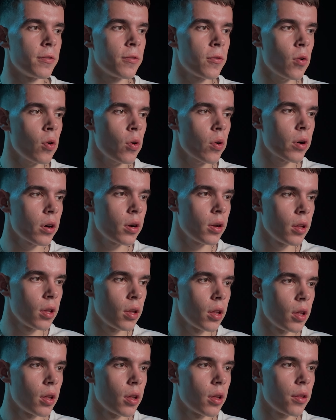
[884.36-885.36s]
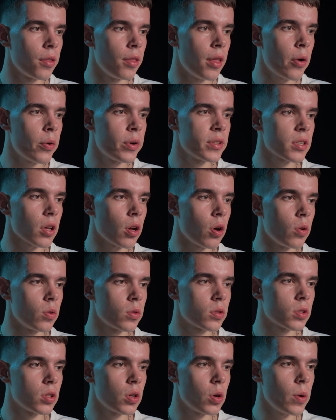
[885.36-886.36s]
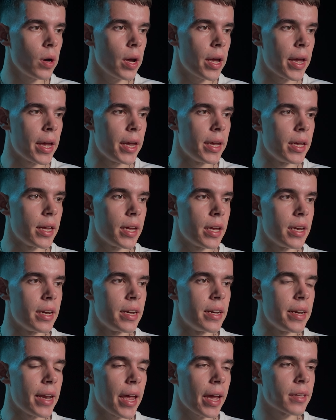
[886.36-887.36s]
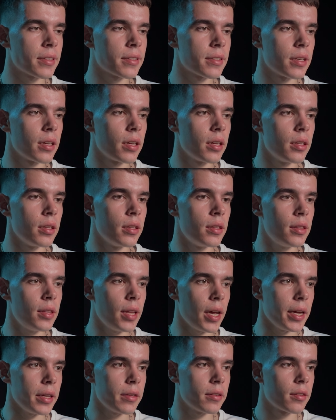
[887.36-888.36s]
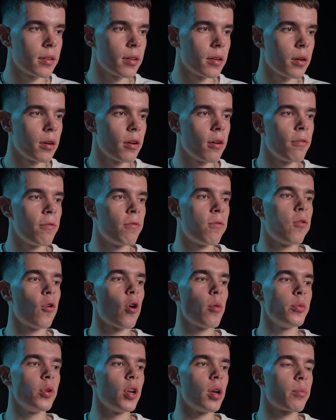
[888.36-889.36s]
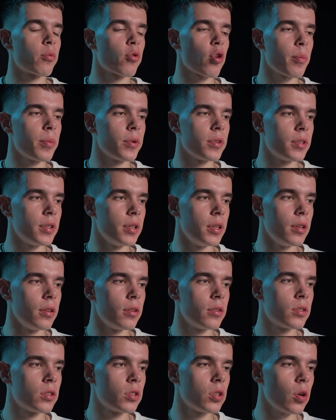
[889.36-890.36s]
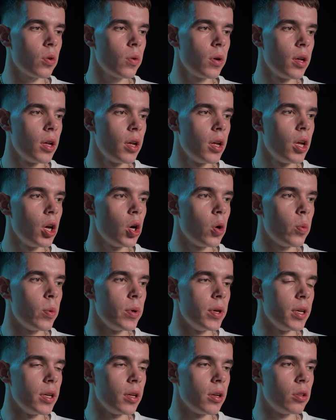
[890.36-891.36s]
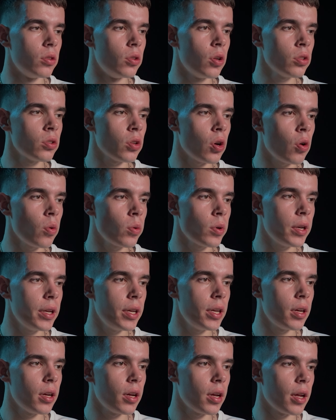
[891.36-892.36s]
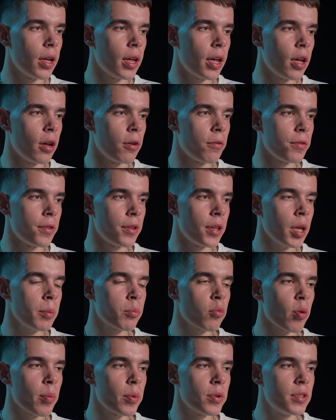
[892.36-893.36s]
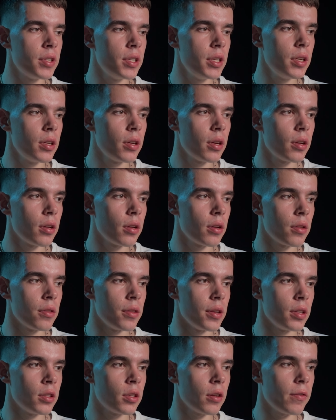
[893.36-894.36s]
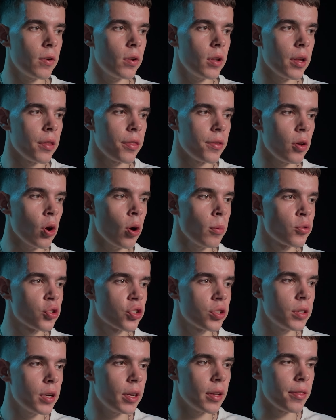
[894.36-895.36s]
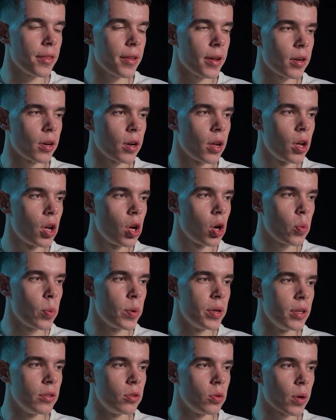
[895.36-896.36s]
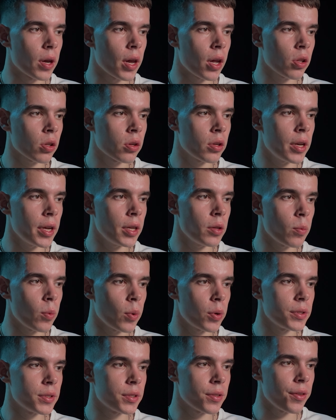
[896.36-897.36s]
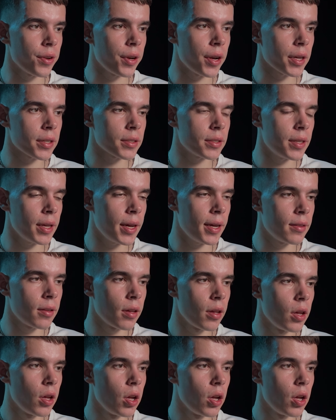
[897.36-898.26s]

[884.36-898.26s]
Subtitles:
4, there is also a next date formula property. So we not only have the date property, the interval and the option, and then we need to calculate what is the next date,